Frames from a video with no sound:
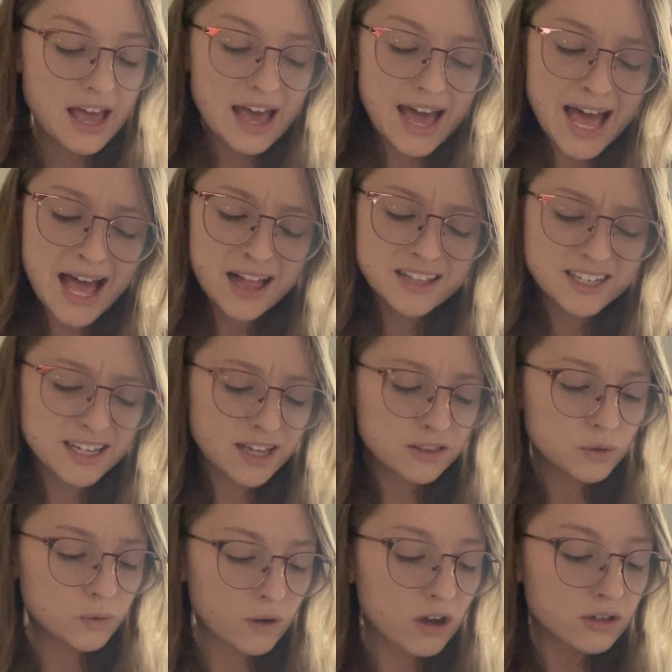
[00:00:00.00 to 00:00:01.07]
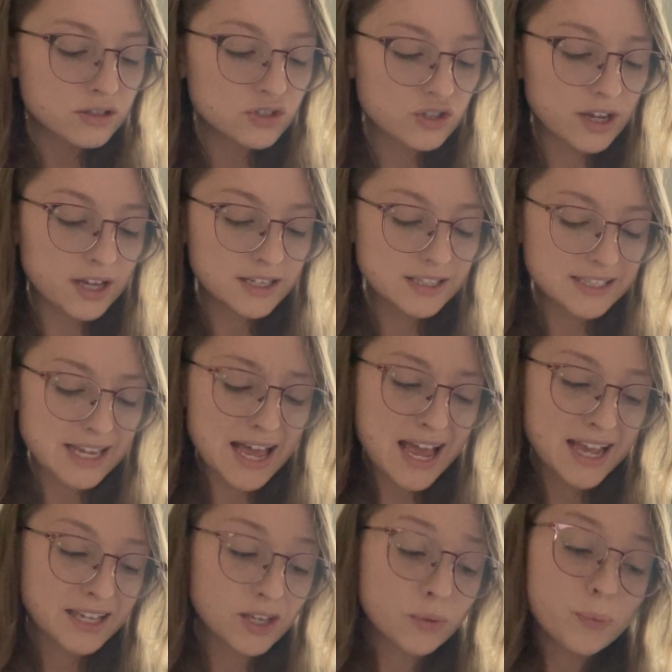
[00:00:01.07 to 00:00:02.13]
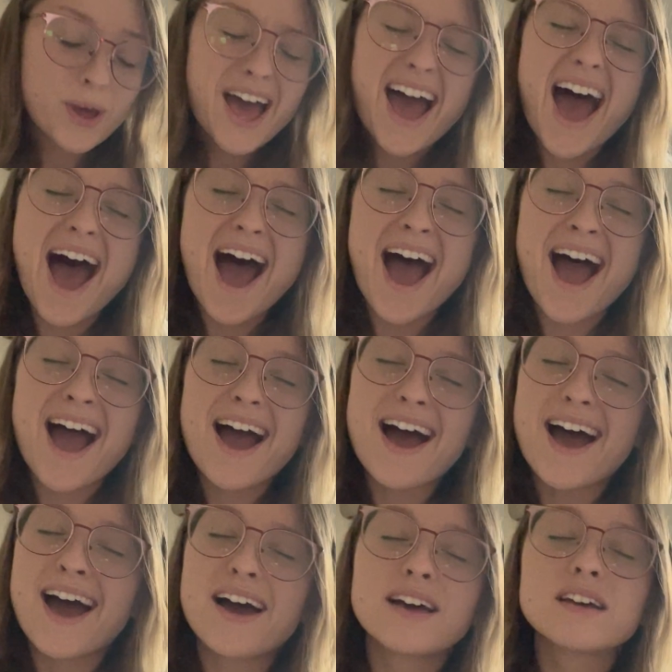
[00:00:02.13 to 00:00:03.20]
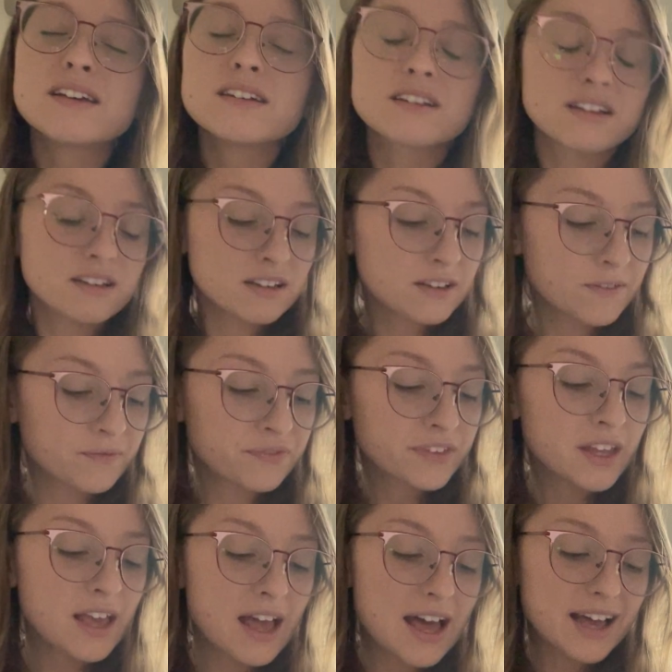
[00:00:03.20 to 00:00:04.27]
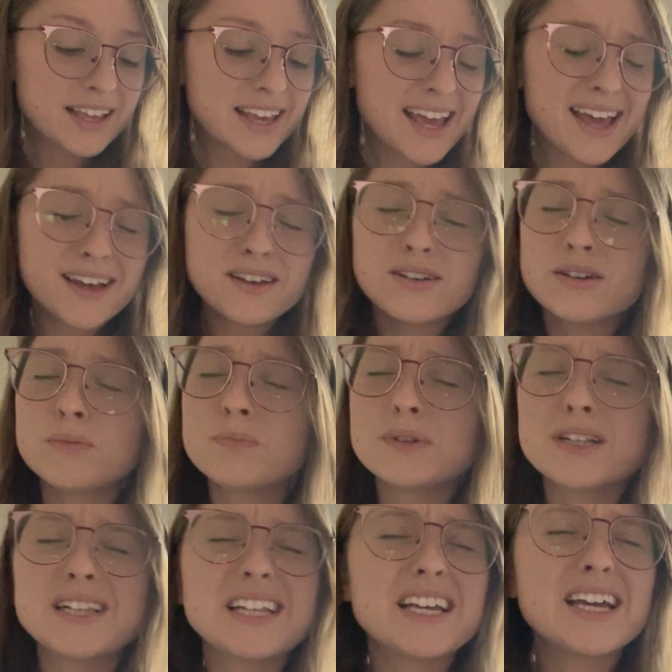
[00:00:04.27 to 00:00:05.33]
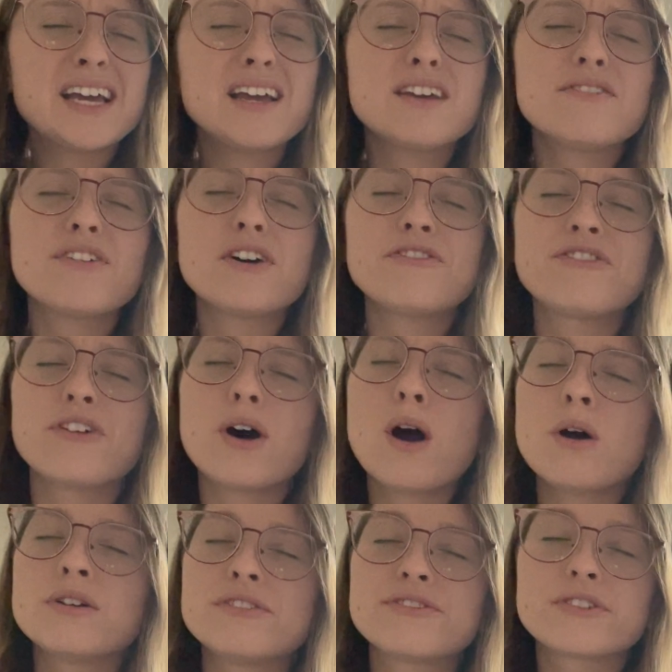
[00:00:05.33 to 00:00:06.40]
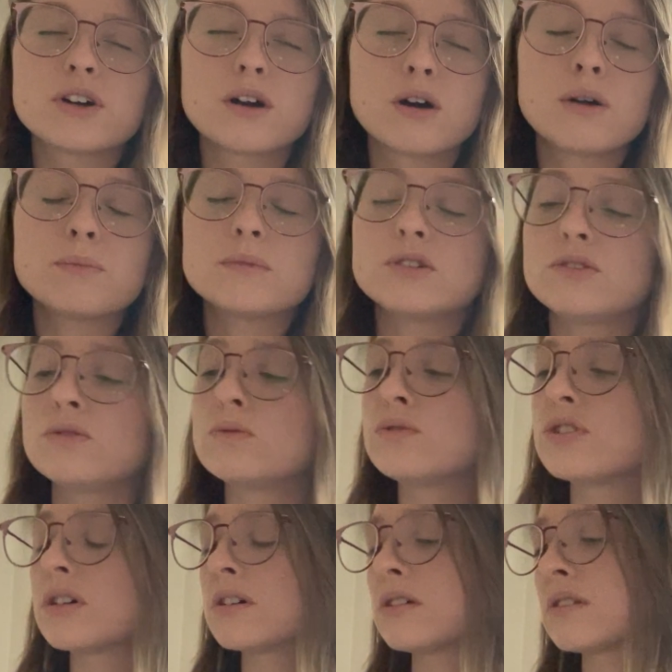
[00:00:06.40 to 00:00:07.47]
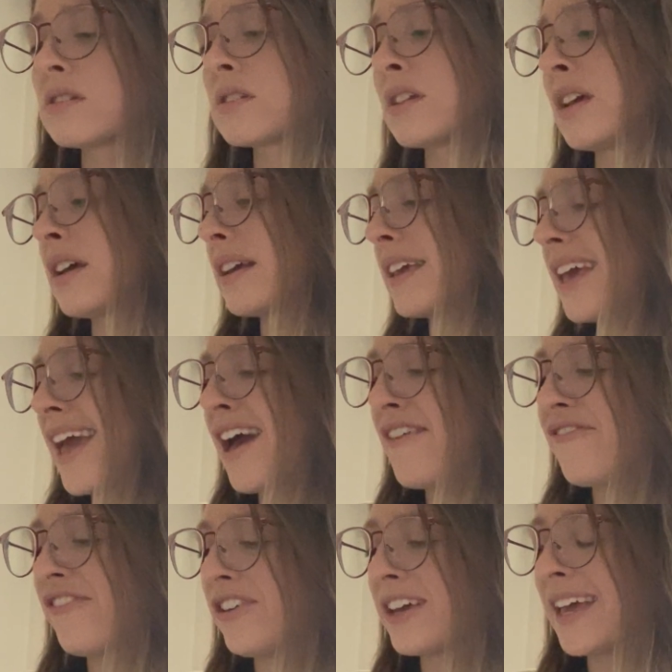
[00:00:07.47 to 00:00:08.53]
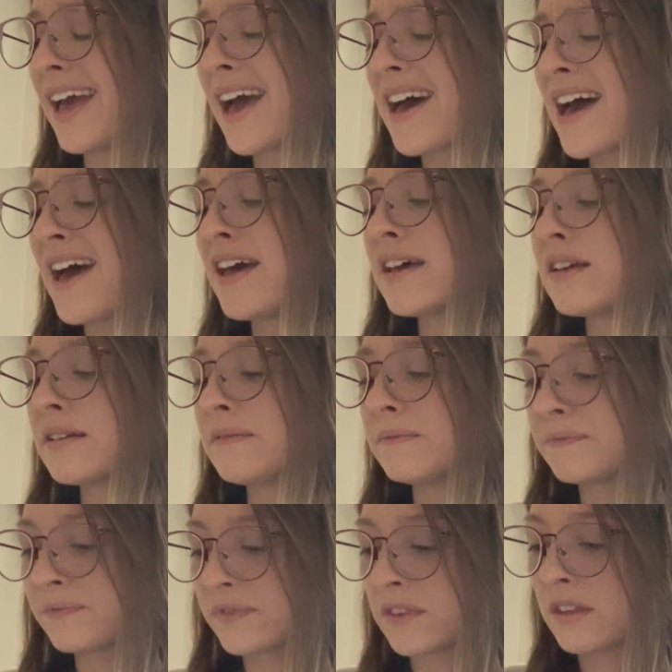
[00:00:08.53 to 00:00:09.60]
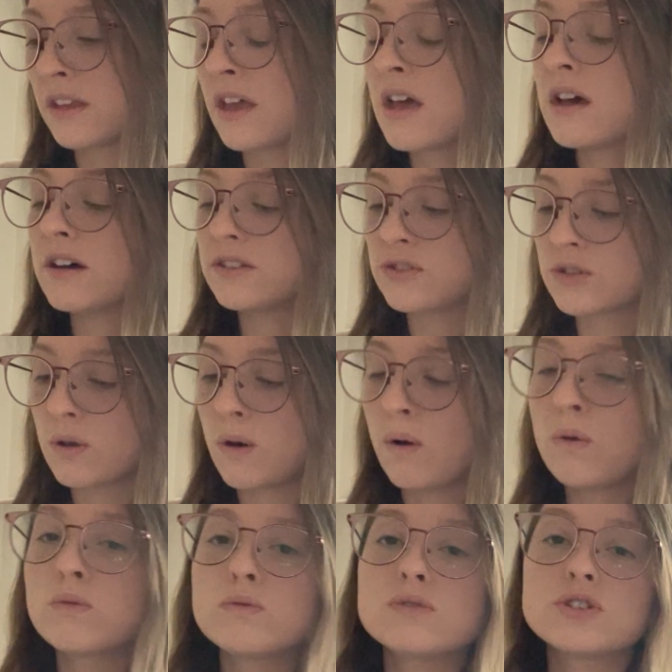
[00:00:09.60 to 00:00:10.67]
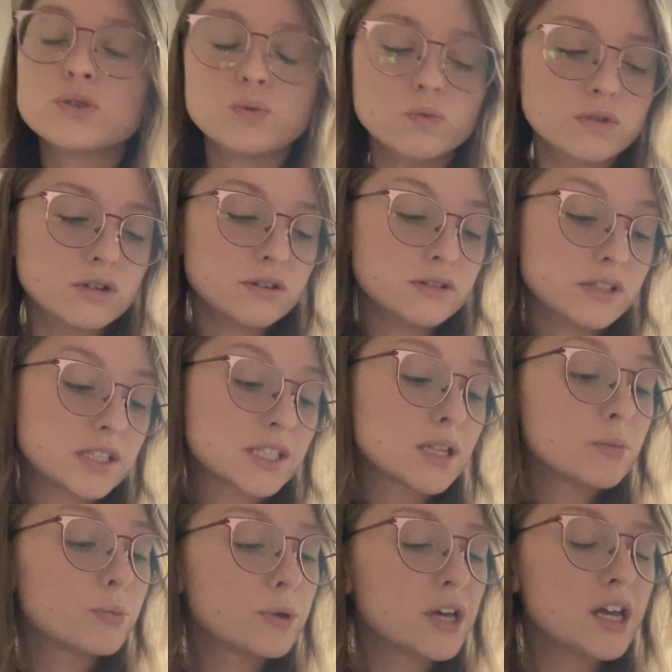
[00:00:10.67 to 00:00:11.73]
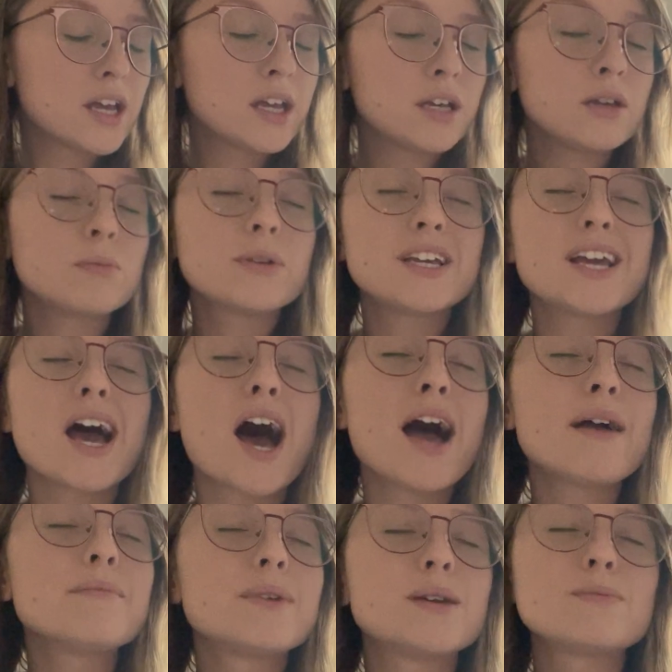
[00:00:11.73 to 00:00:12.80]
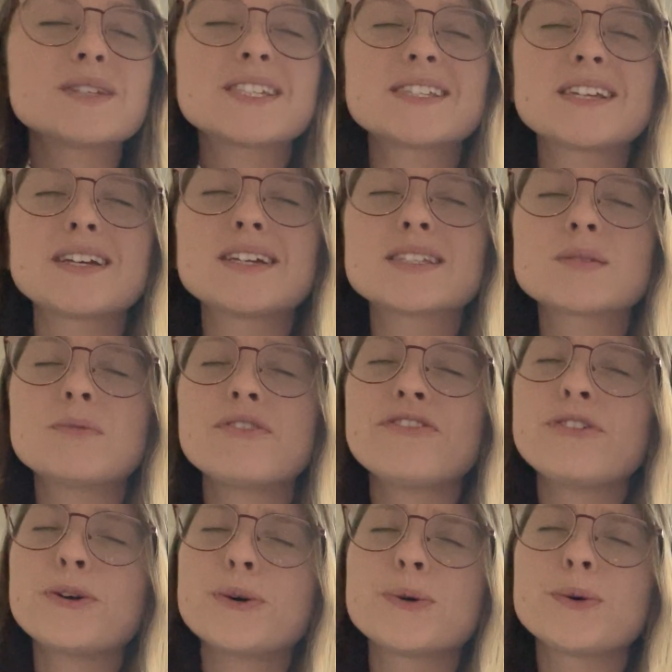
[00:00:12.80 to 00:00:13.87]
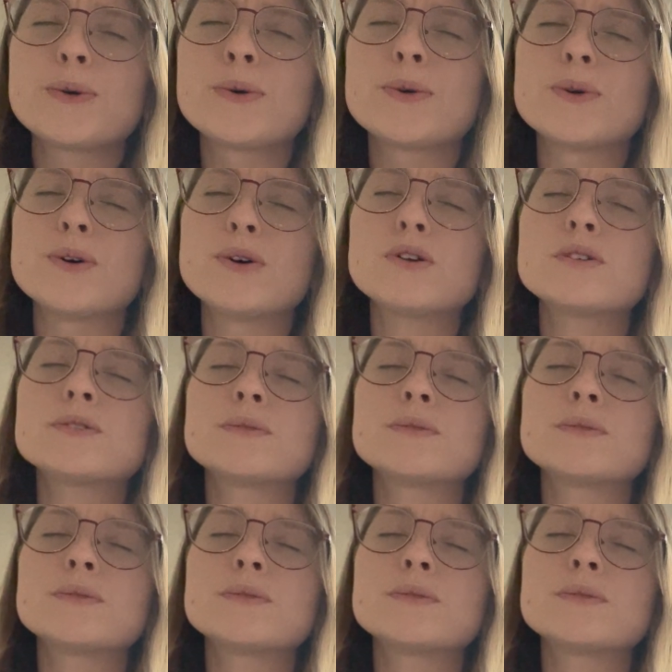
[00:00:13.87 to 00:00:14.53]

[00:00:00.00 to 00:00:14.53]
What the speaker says: howling at the walls trying to take you back. I can't believe how far you've come. You just can't forget. I told you once that baby I made mistakes before.